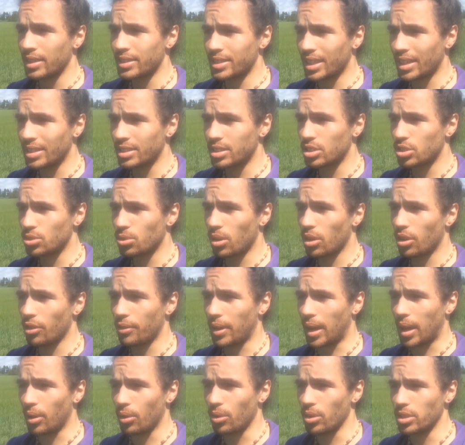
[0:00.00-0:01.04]
to
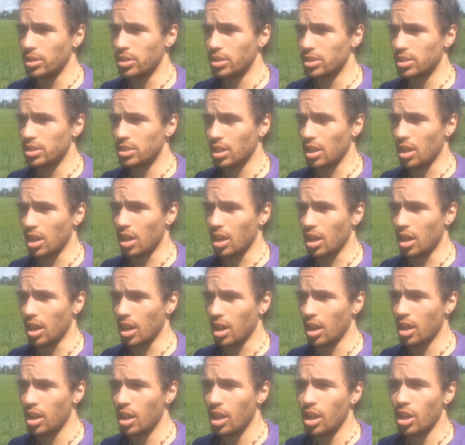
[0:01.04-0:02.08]
12 hours.
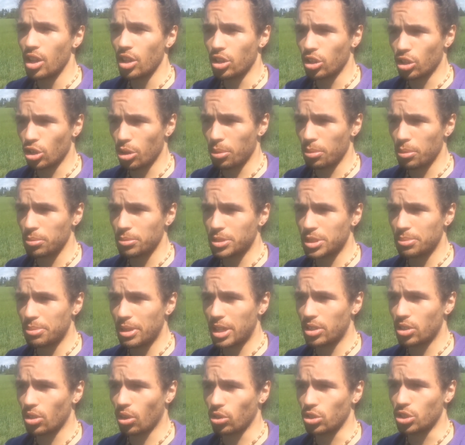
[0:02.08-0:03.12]
The come up's a
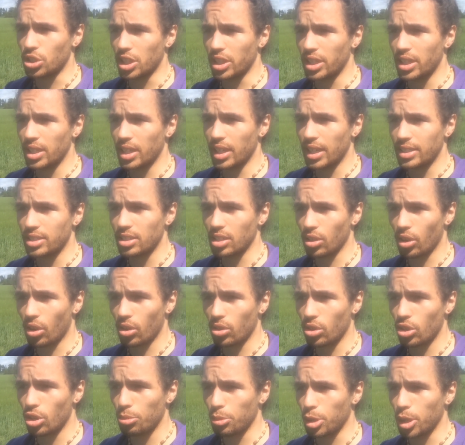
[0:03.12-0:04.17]
bit dodgy. It's a
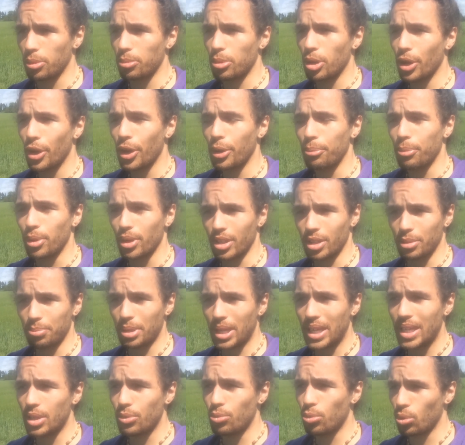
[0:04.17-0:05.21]
long come up, but the
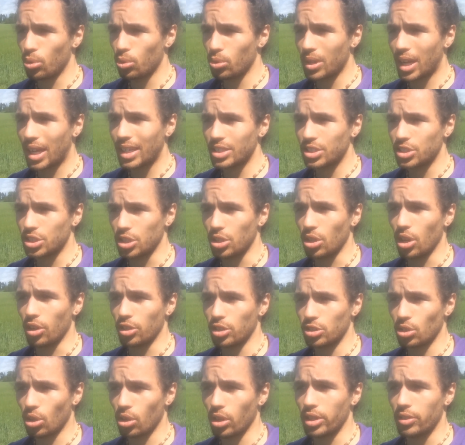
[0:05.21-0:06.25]
peak will last you a
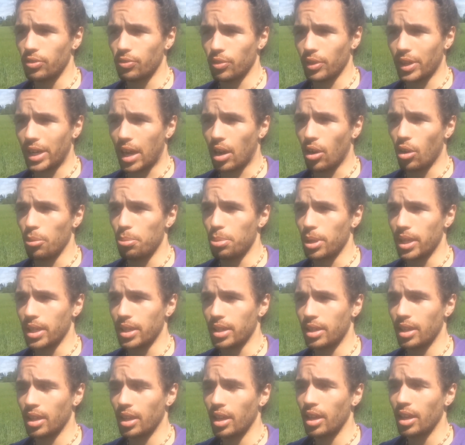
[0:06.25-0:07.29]
solid 3-hour
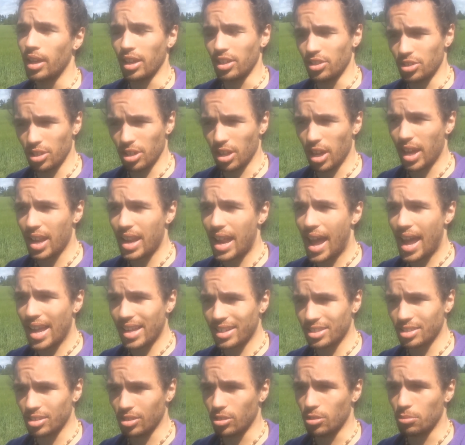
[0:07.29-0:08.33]
peak. It's an
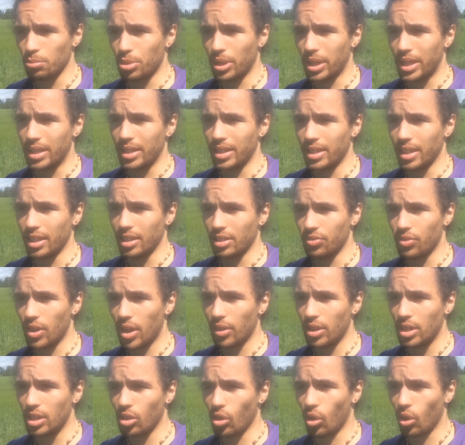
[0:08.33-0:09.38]
excellent peak. It's
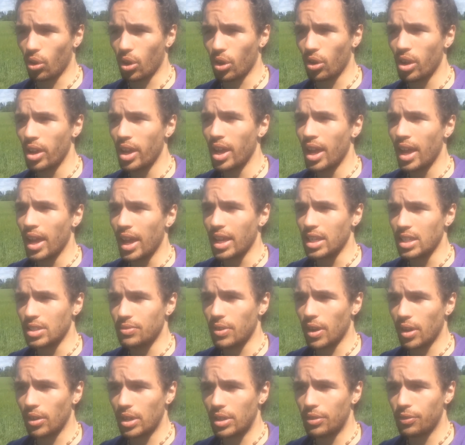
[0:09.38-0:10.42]
very long. It's
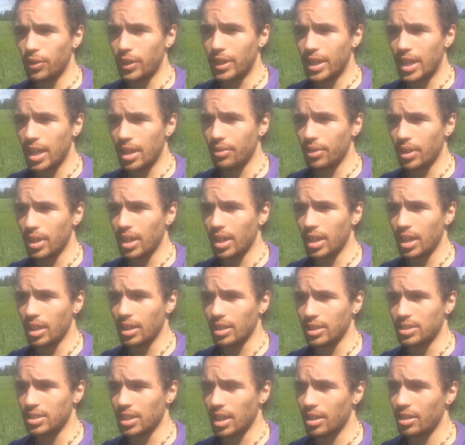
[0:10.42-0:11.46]
very forgiving
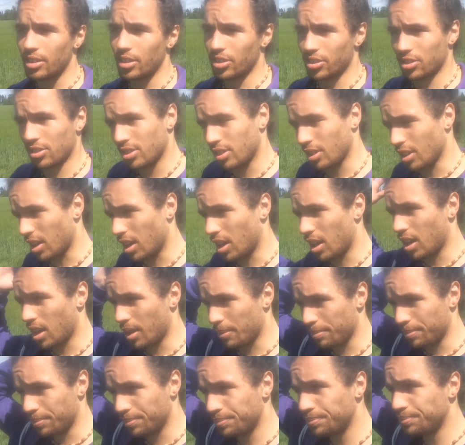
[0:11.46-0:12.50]
in a sense,
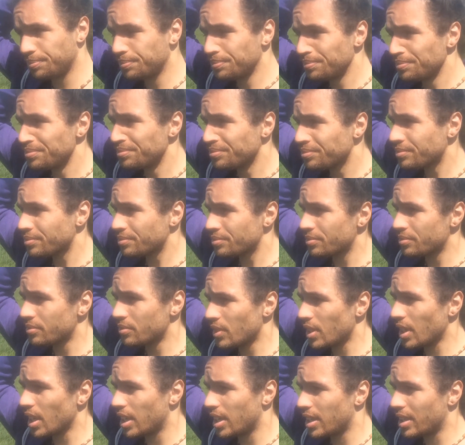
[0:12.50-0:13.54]
in
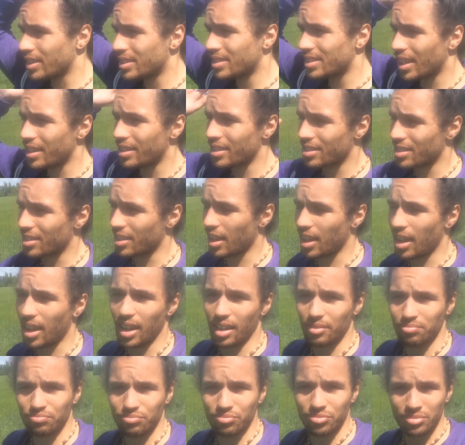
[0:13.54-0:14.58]
the sense
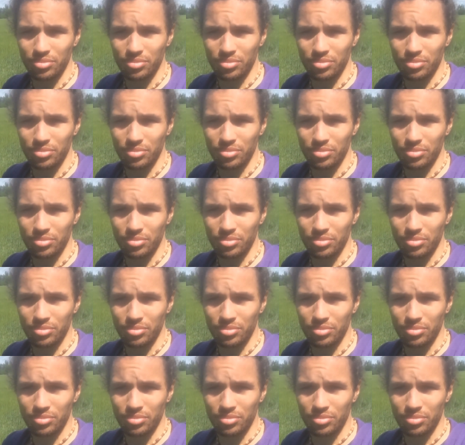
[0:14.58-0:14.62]
that